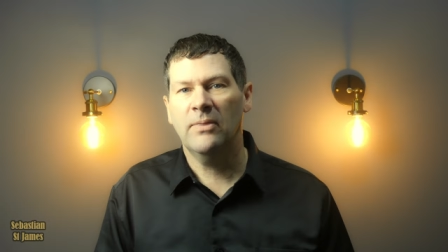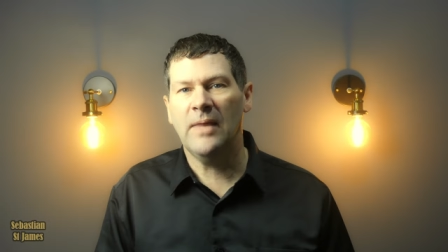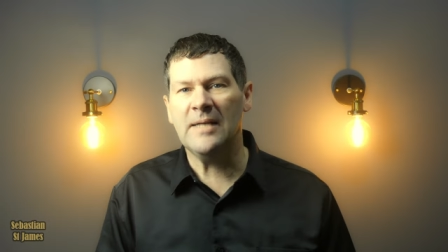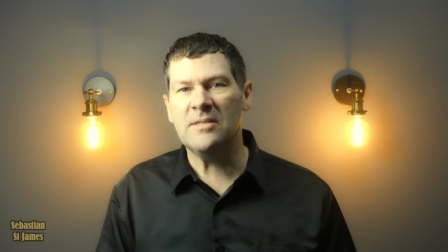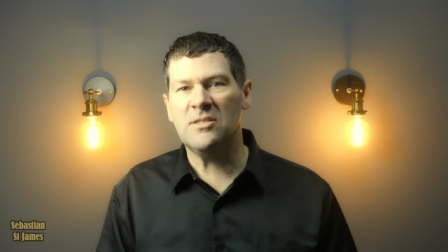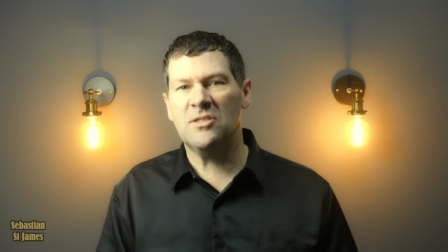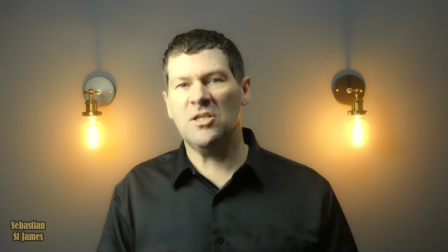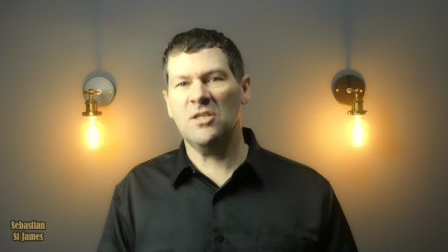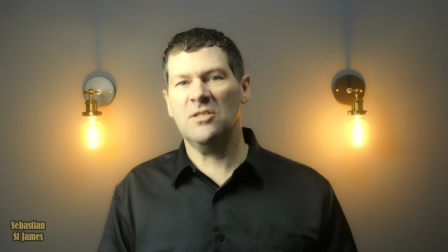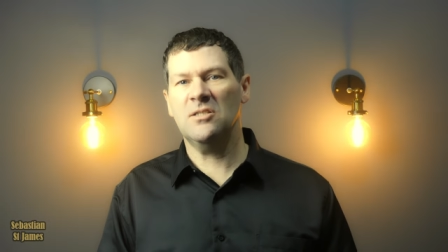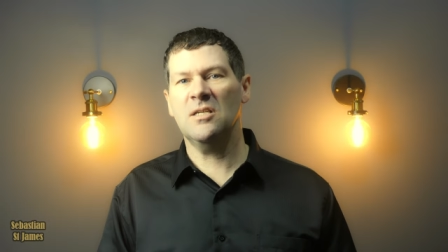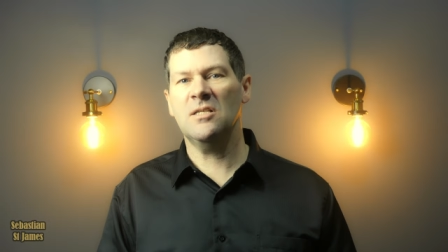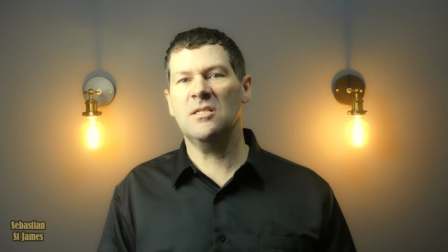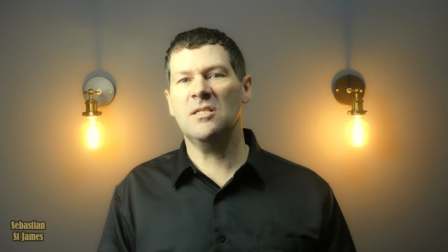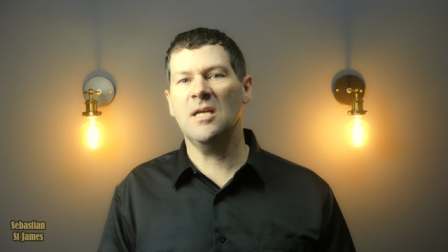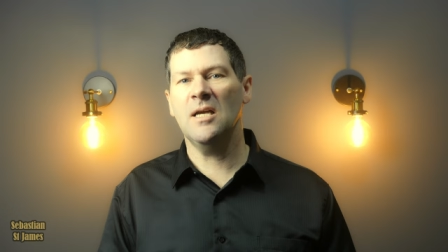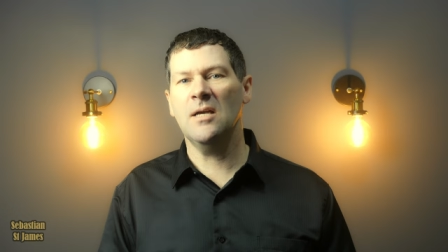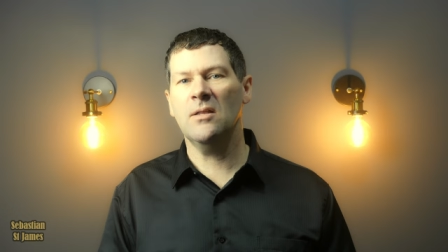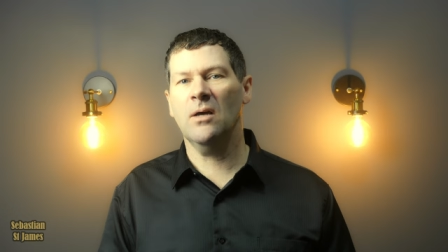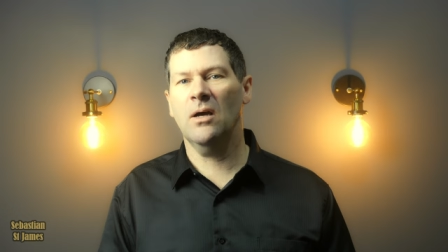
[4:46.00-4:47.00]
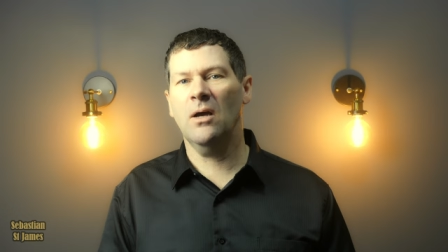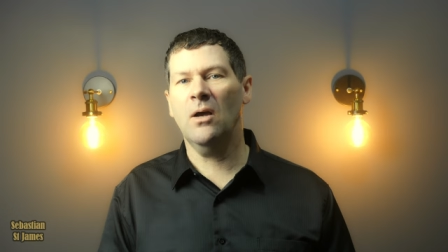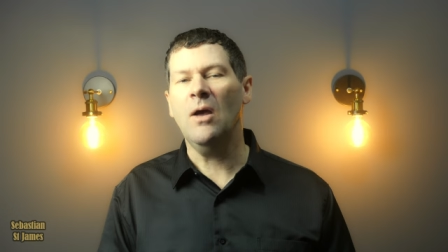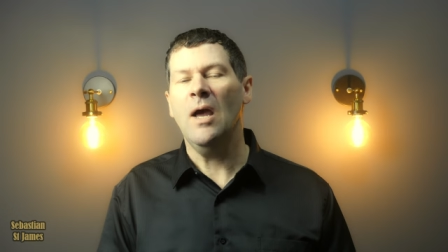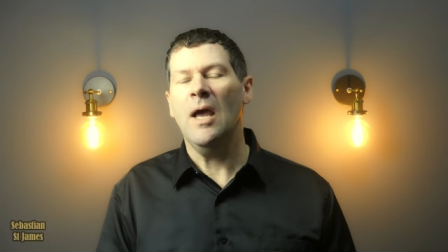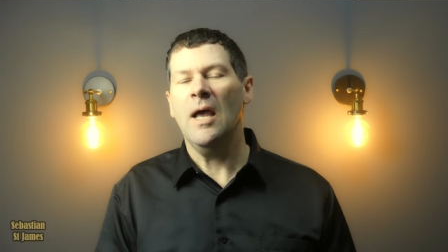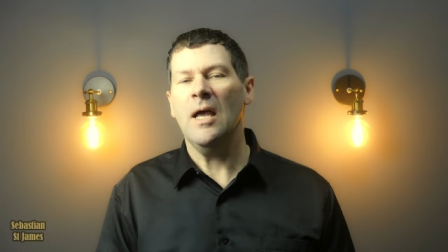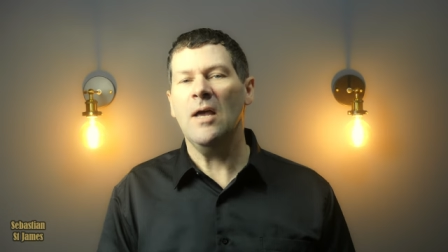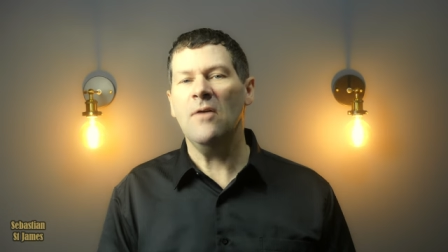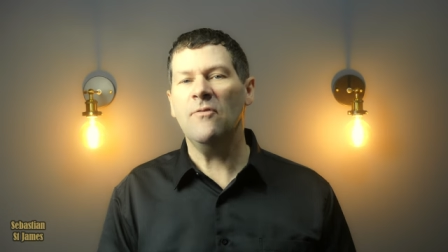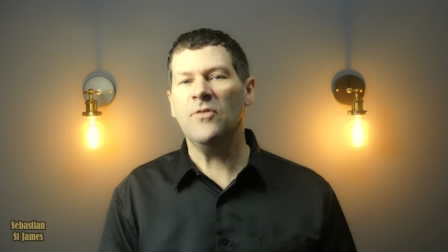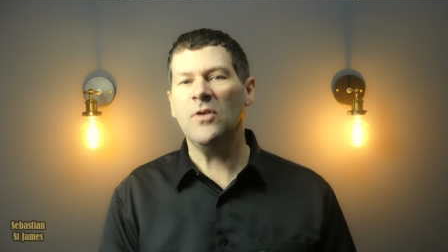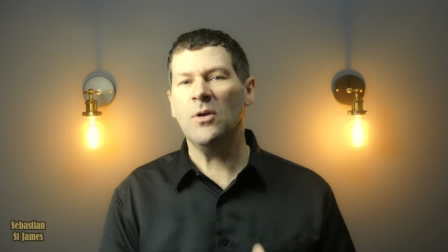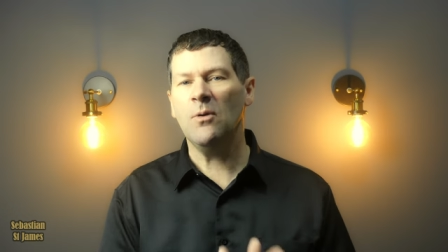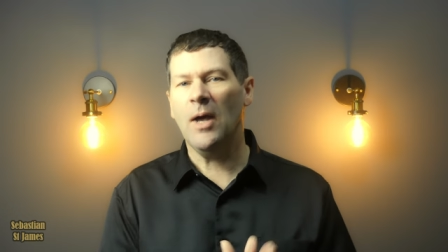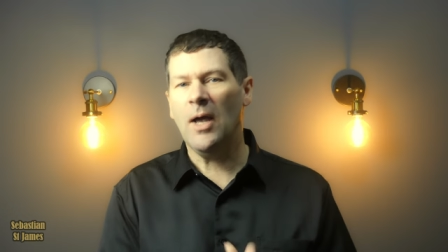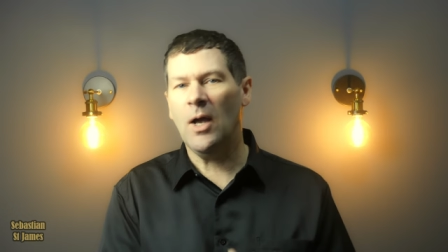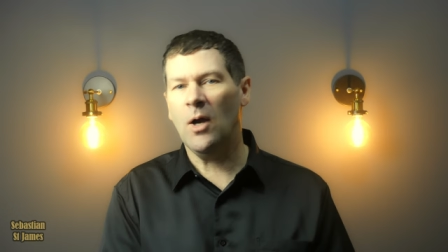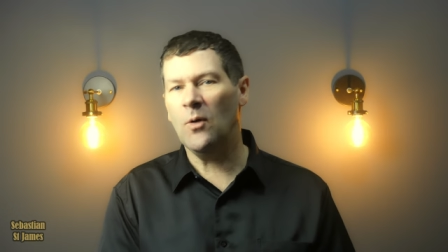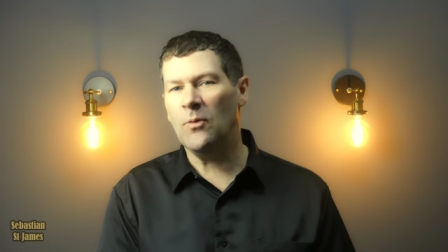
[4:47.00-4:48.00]
That's just this year, though. If
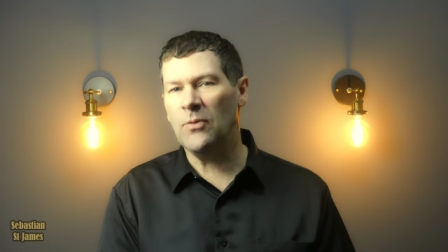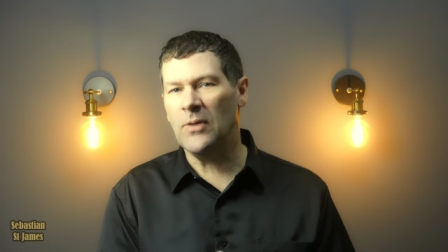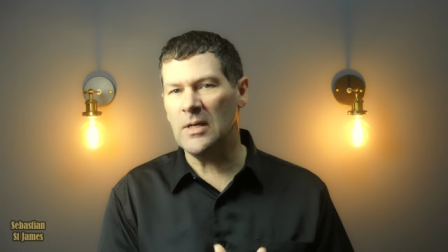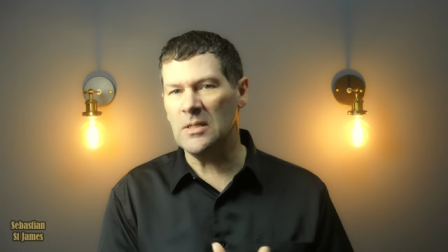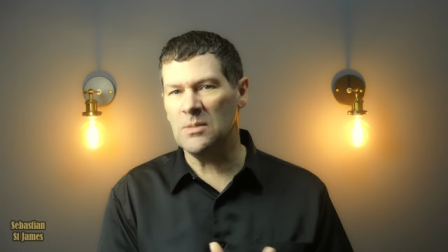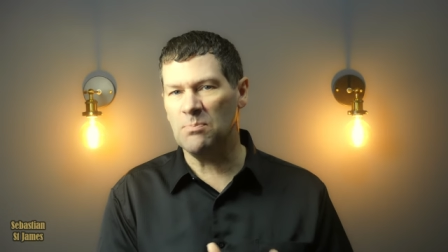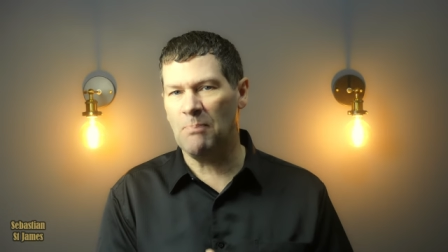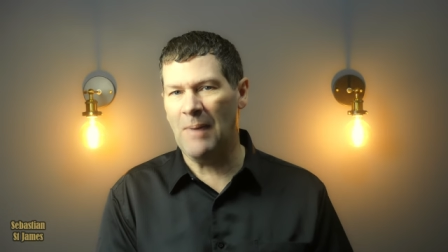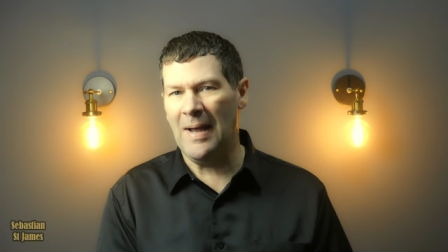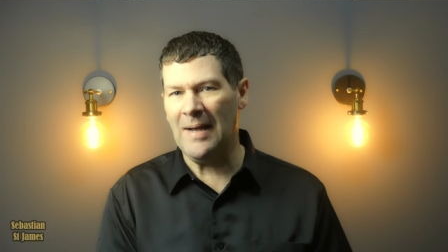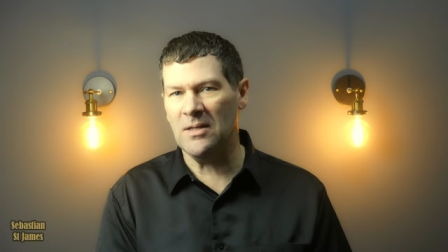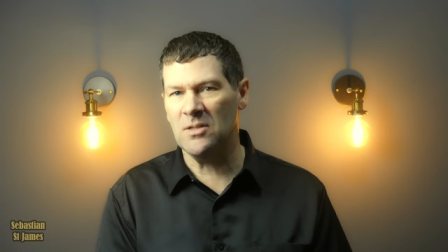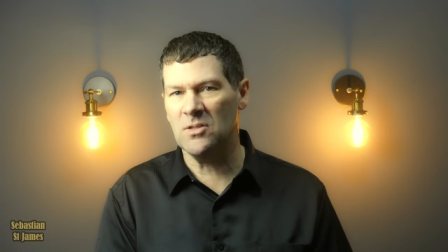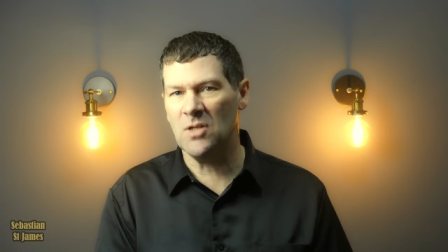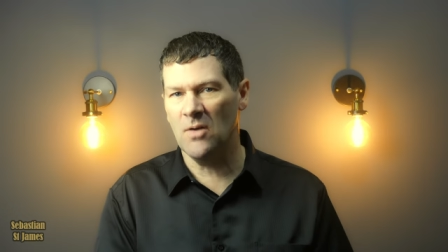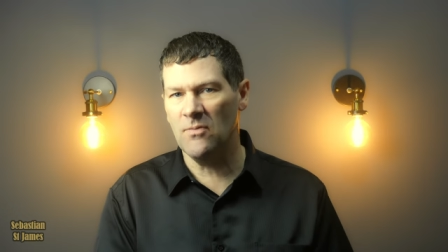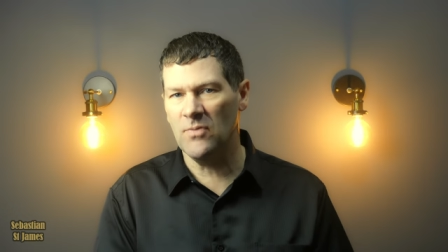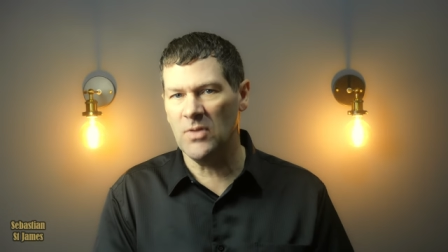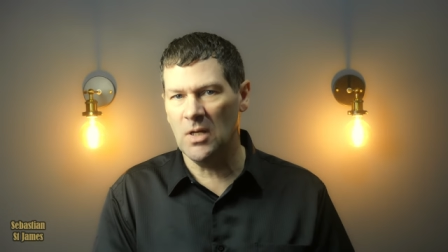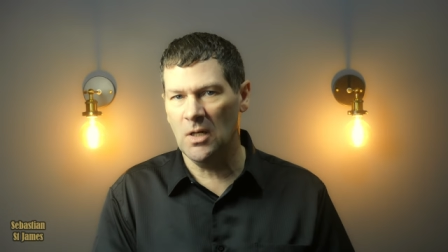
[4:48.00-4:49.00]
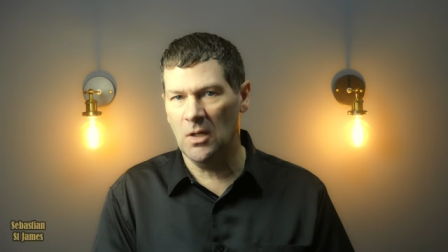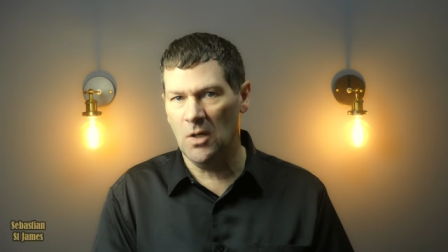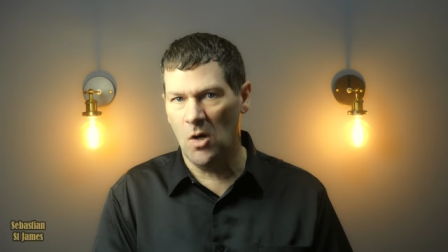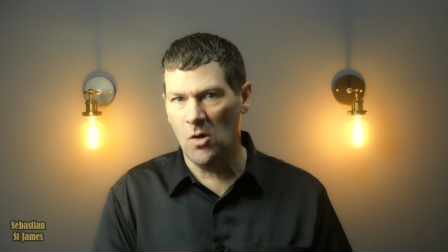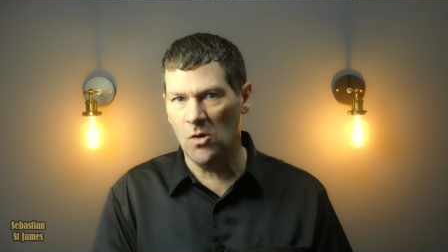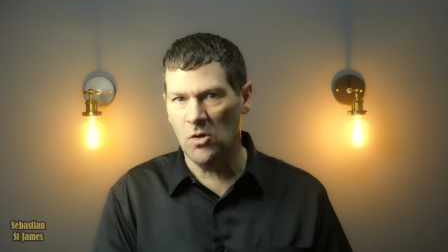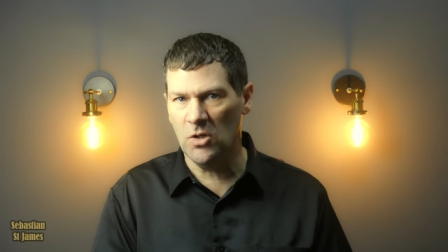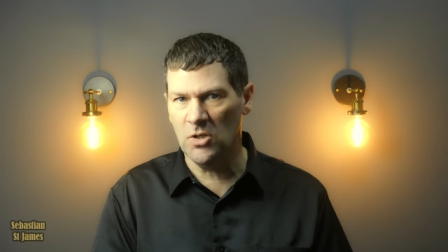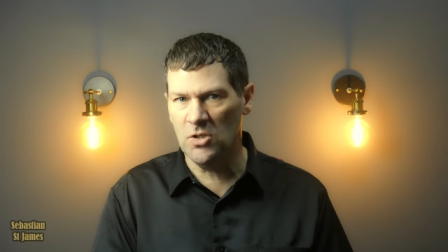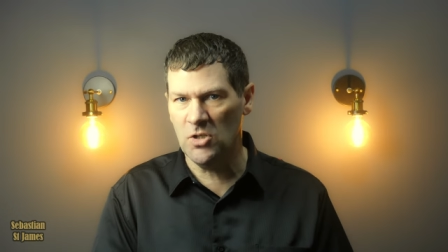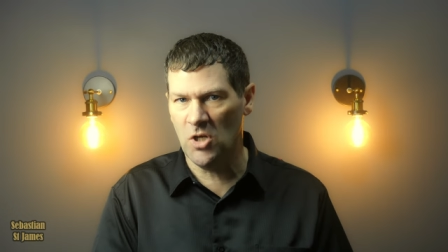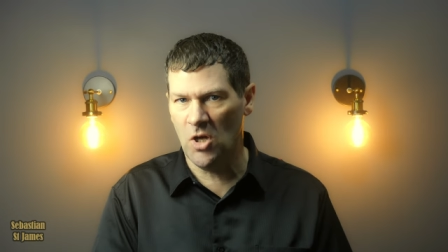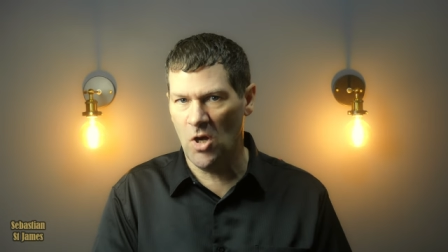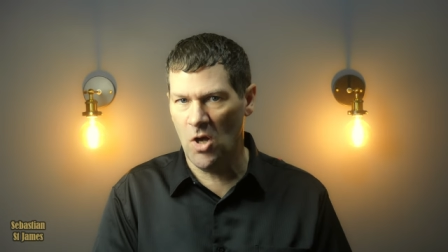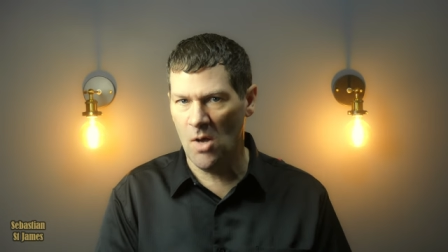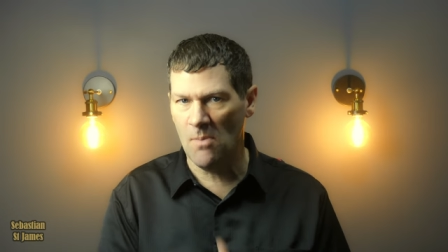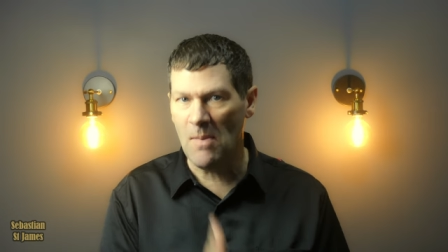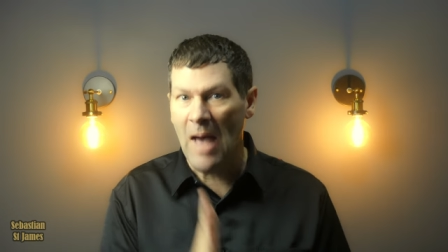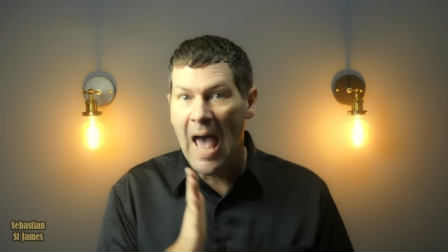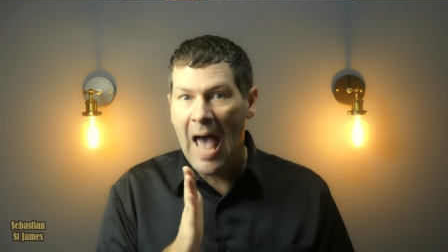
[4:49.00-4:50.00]
you held these banks over the longer
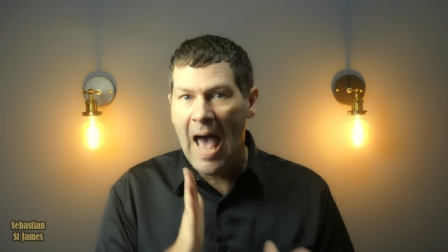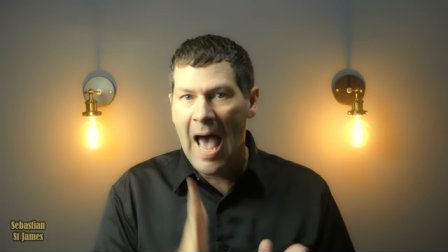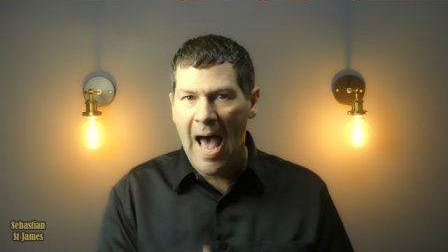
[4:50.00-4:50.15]
term,